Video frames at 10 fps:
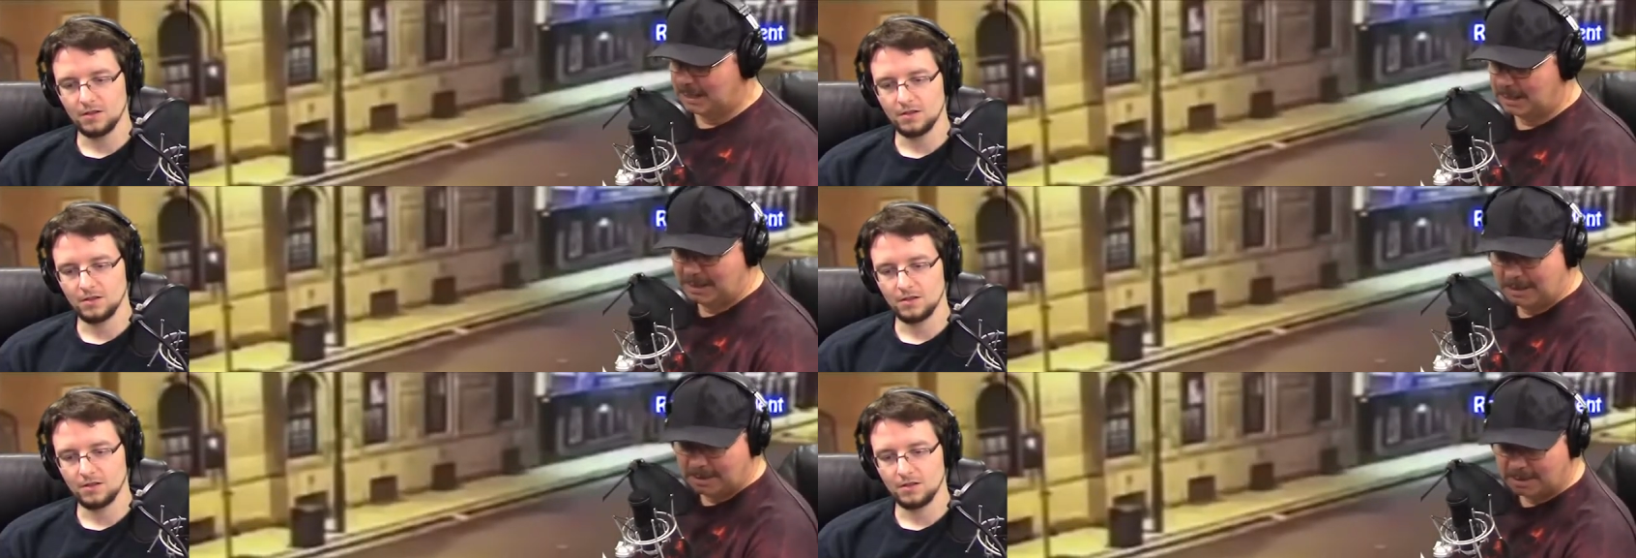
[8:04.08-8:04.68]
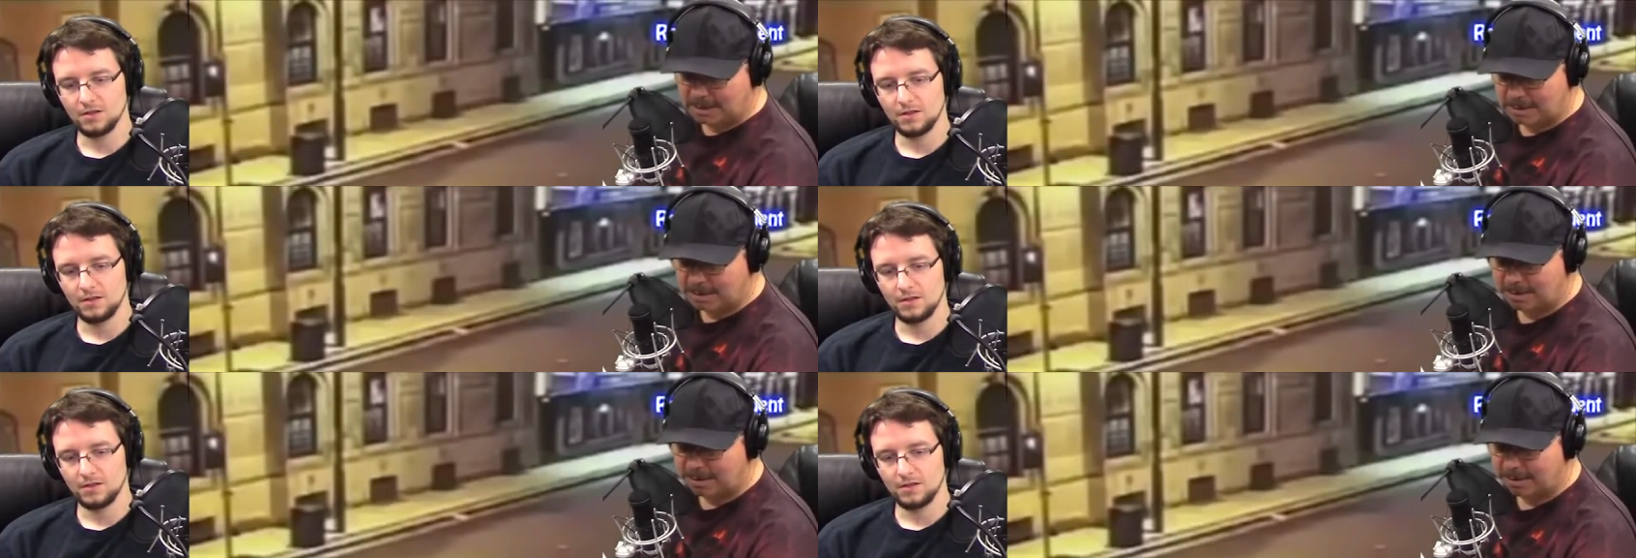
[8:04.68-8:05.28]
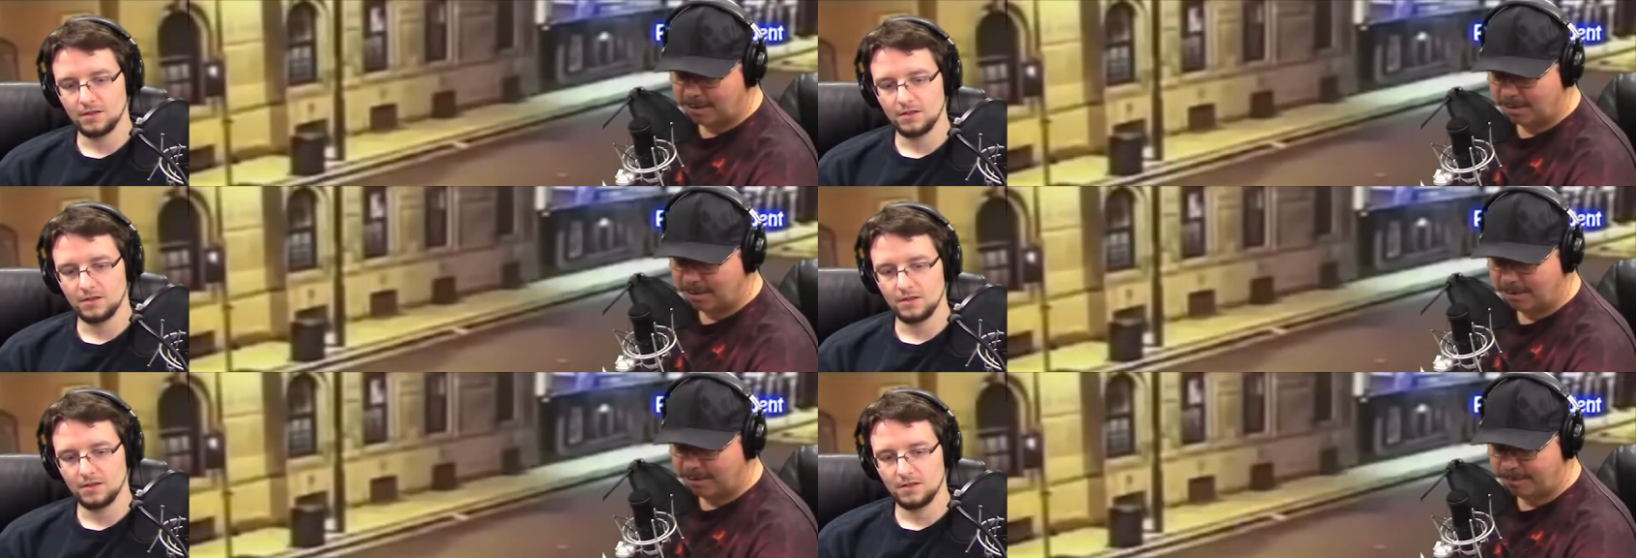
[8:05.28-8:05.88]

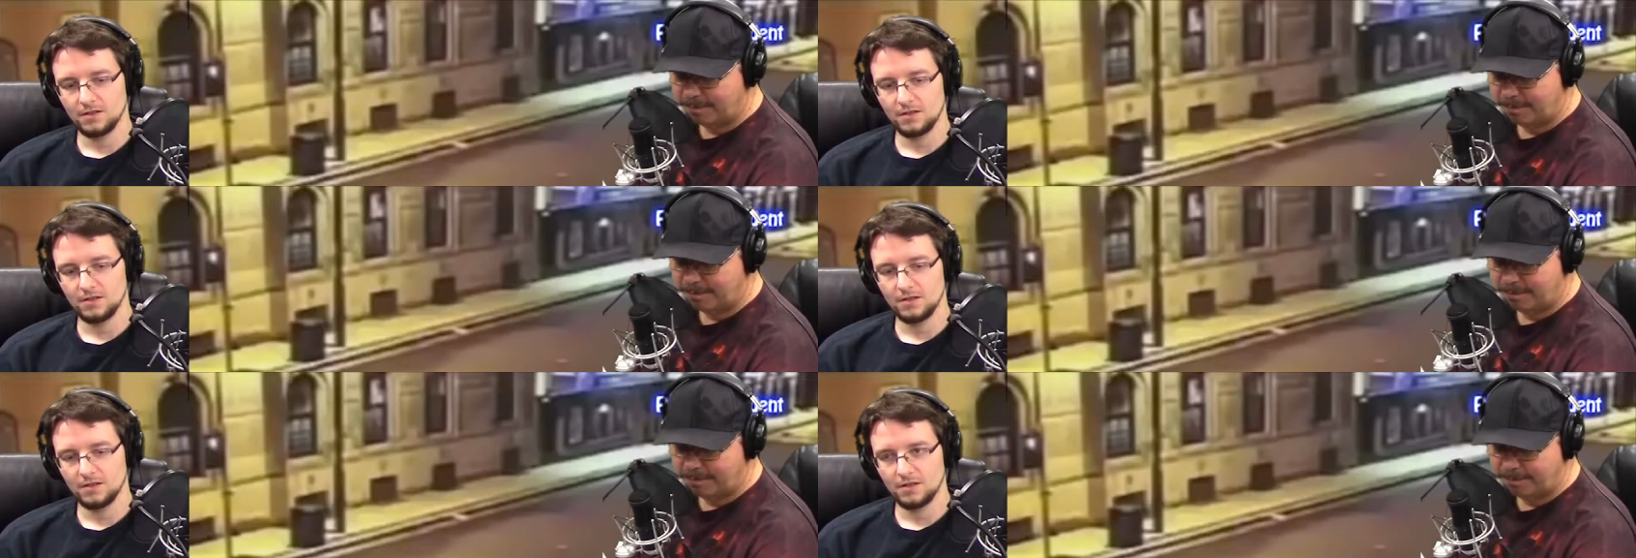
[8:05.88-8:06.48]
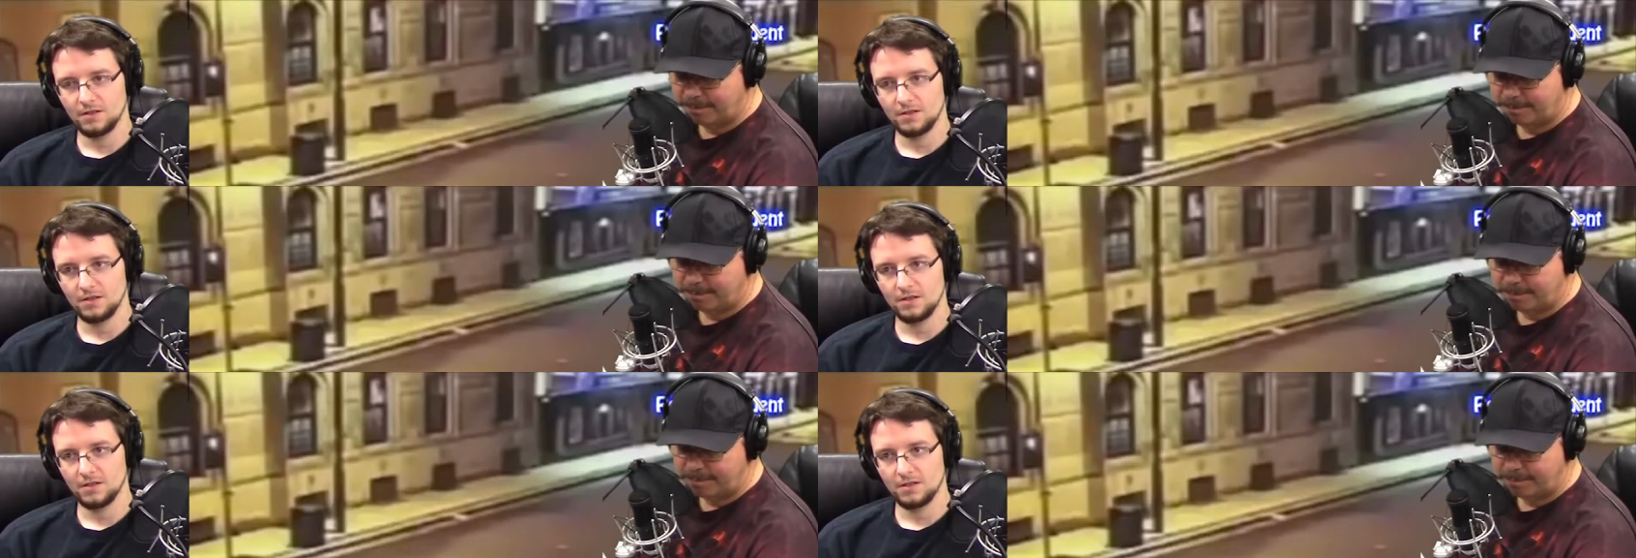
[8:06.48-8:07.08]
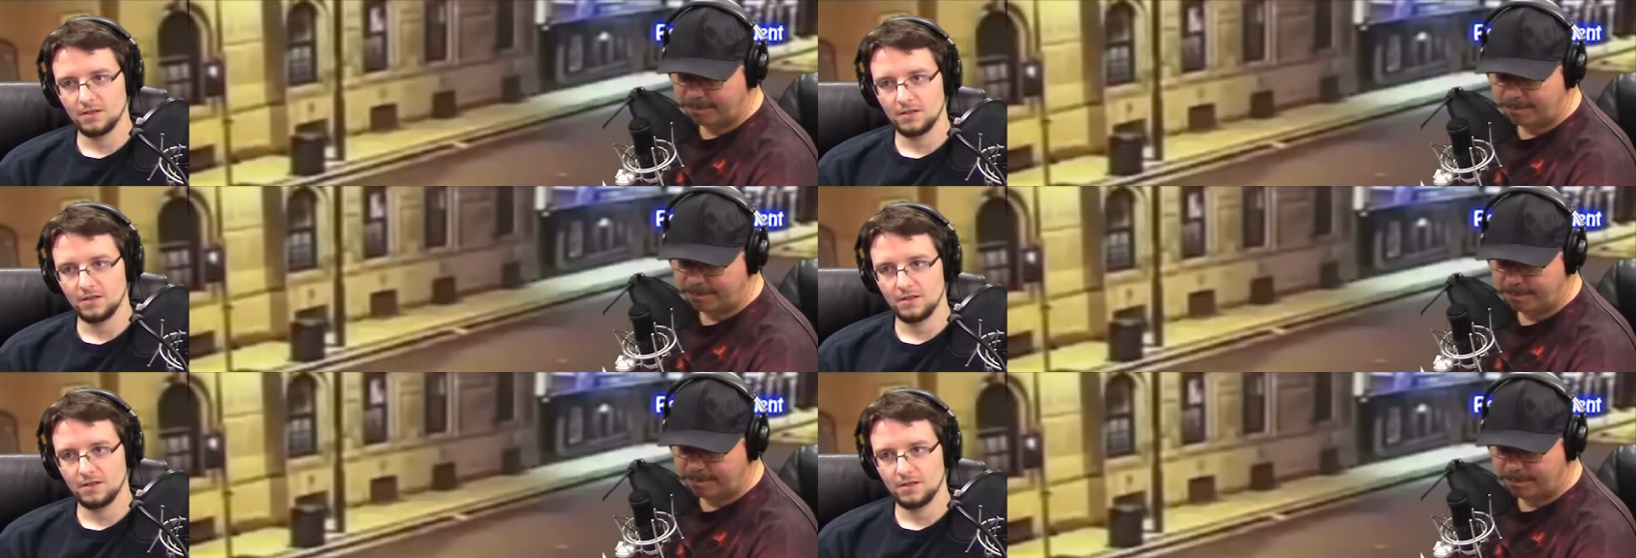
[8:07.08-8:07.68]

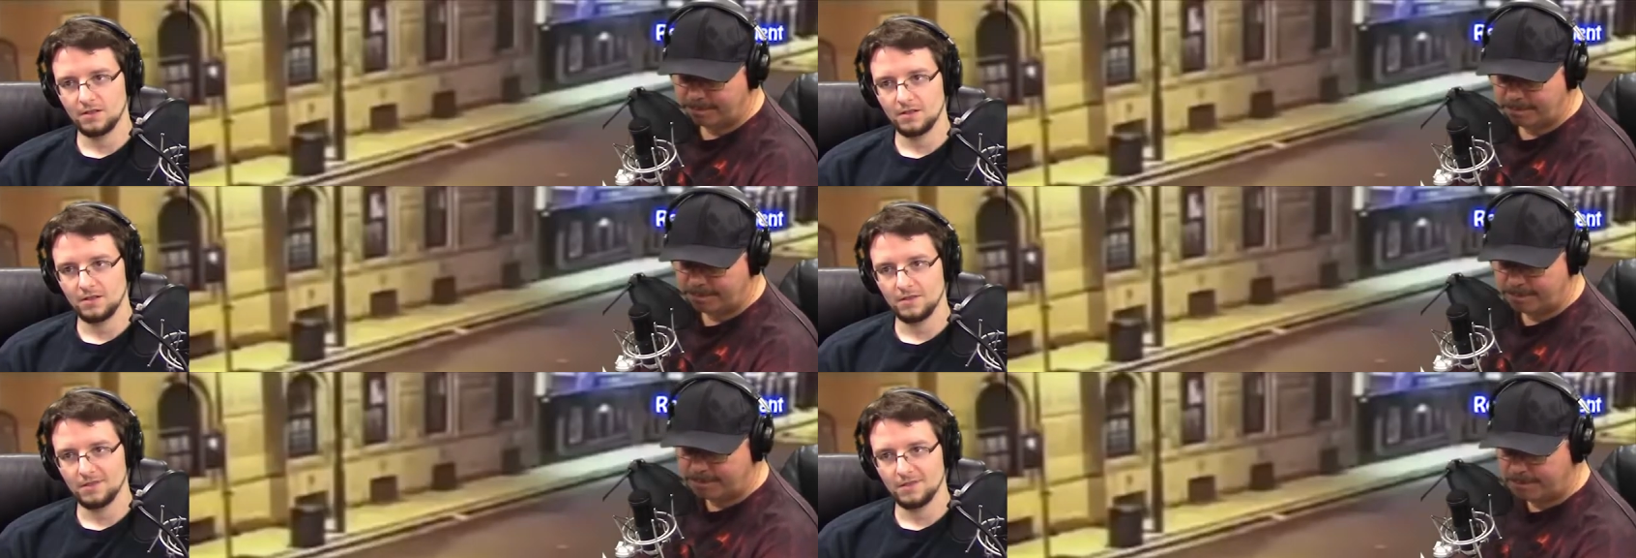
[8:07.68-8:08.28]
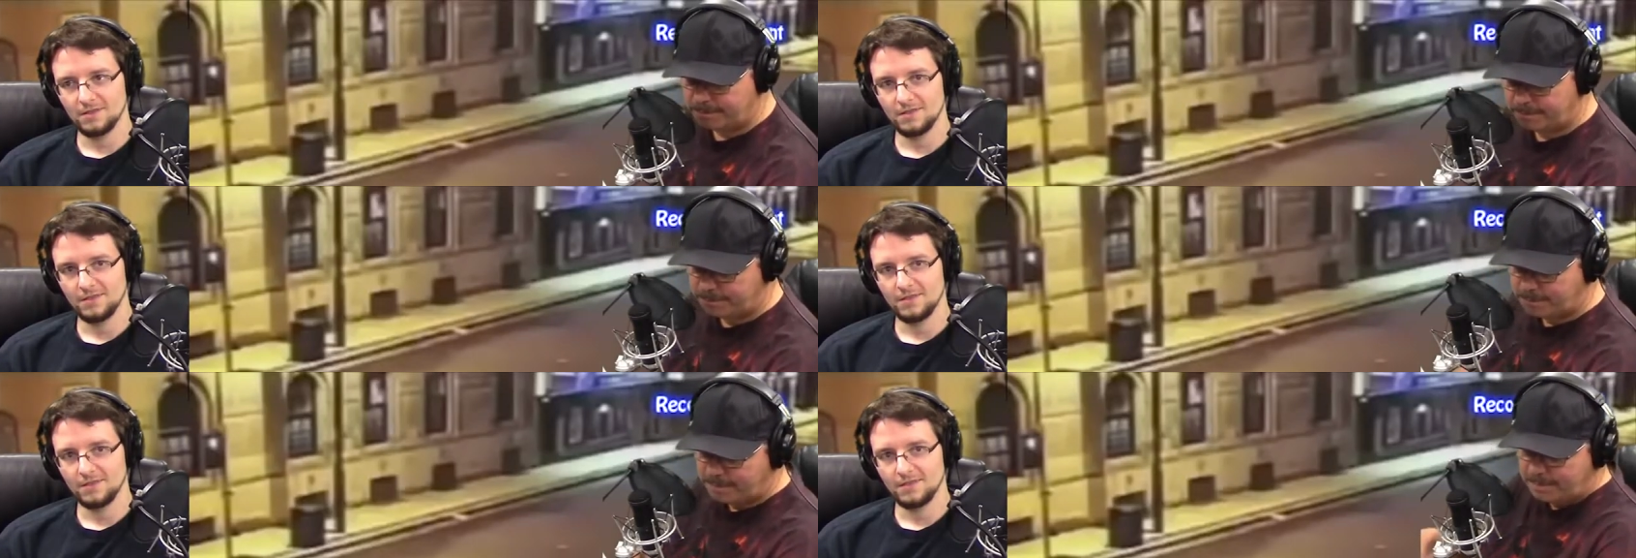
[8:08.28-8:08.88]
Nobody speaks.